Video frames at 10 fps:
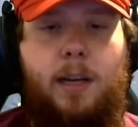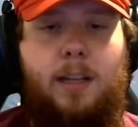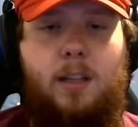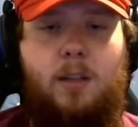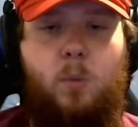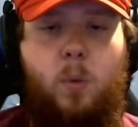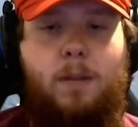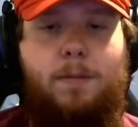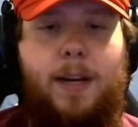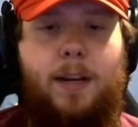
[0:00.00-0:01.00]
And then there's
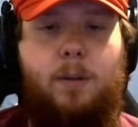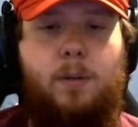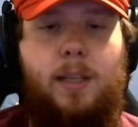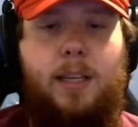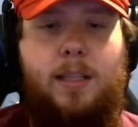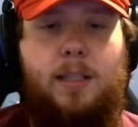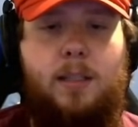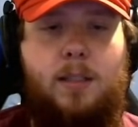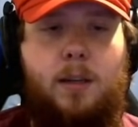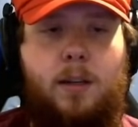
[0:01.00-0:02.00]
one final really easy
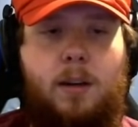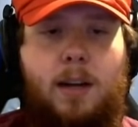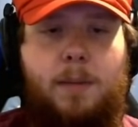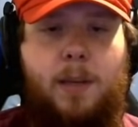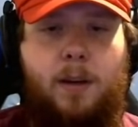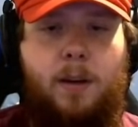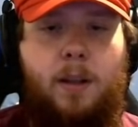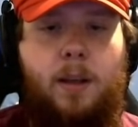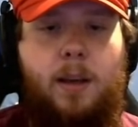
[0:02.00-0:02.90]
star to grab here,